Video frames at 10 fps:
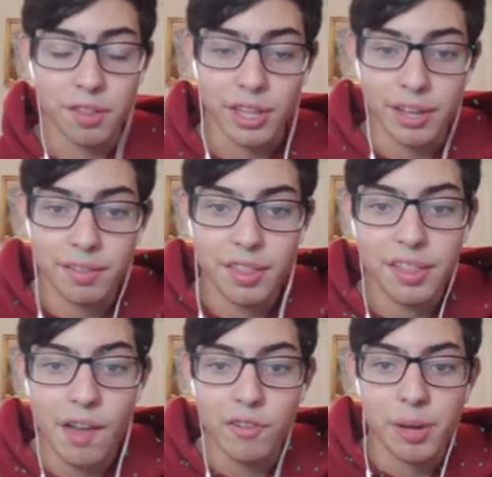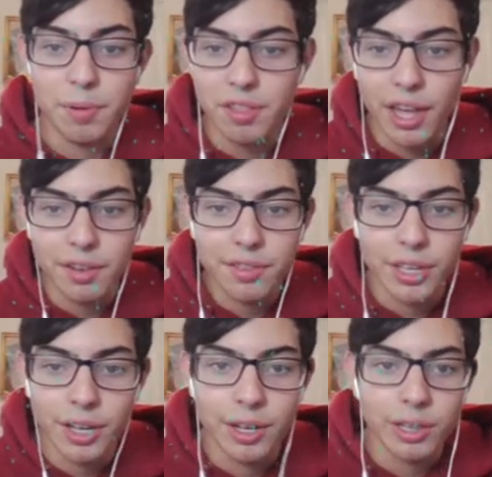does like 70%
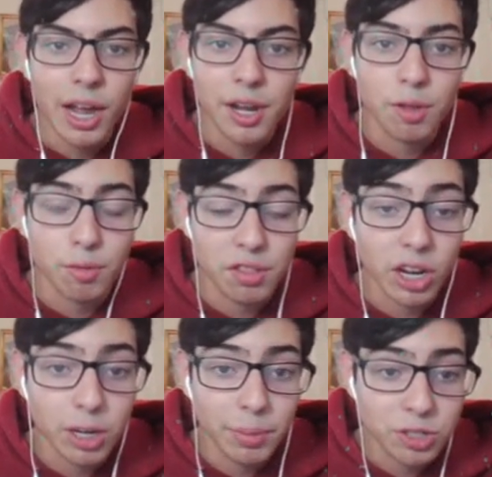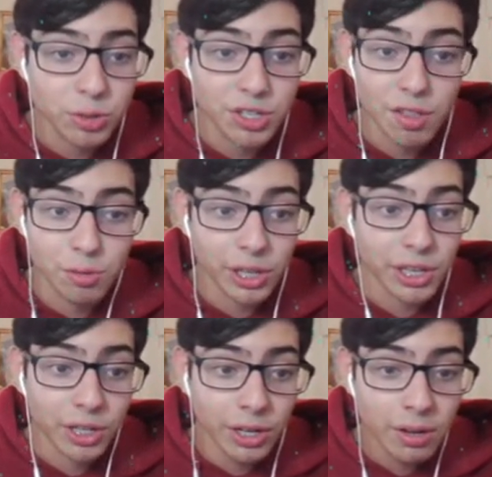to Latios with Sucker Punch, which is really
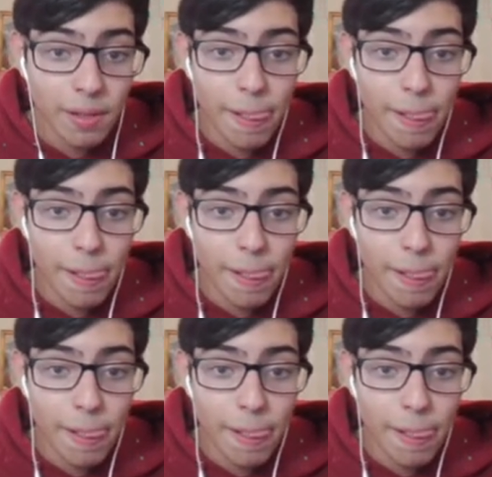good.